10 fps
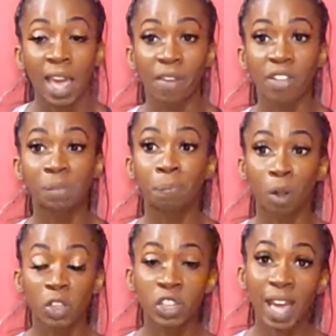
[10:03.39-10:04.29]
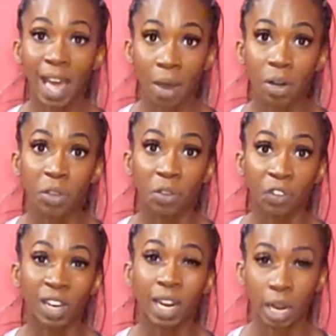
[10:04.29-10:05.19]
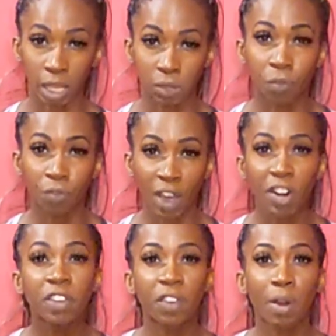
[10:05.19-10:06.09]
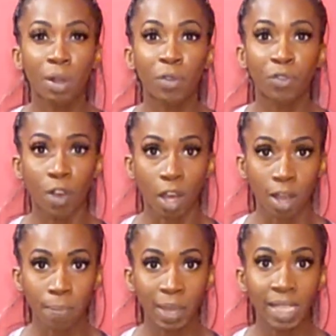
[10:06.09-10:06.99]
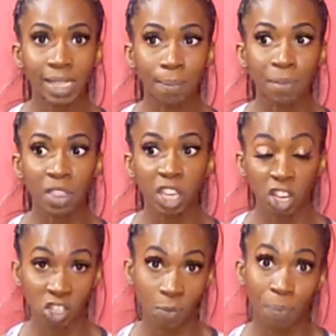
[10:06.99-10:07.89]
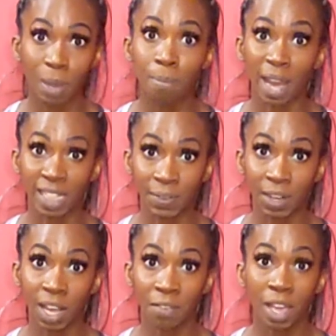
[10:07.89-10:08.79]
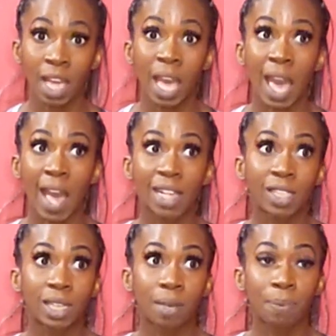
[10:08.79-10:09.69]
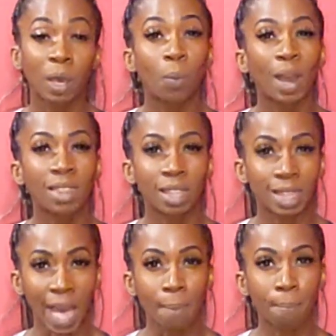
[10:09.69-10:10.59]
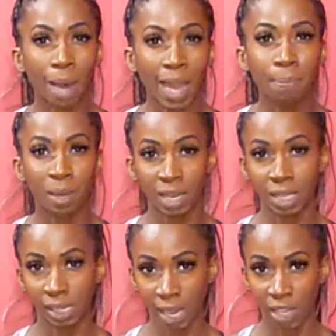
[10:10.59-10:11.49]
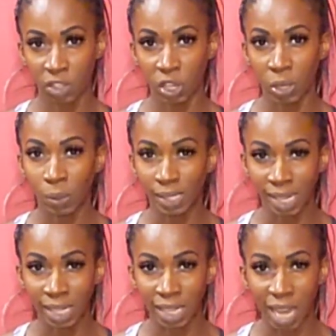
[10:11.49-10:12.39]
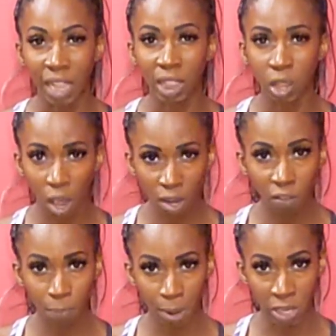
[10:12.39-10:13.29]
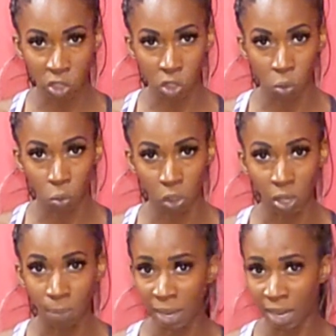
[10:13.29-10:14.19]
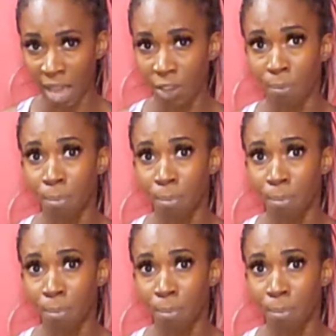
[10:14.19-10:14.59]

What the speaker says: If it's bulging out and you feel it and it's very, very firm, it's something that you should be mindful of, and be aware that that might be an indication that you are sending a lot of pressure towards your midline.